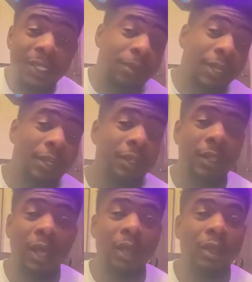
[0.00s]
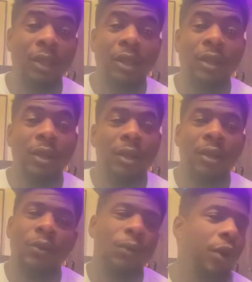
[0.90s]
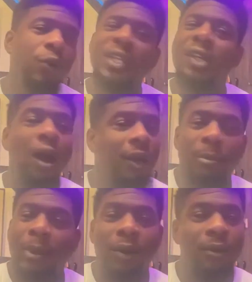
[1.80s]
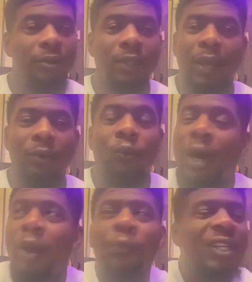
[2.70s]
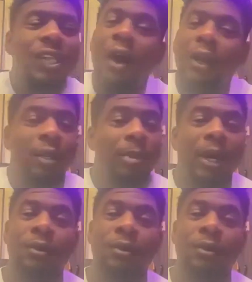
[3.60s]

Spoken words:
nigga. Like, what are we talking about? Like, what are we talking about?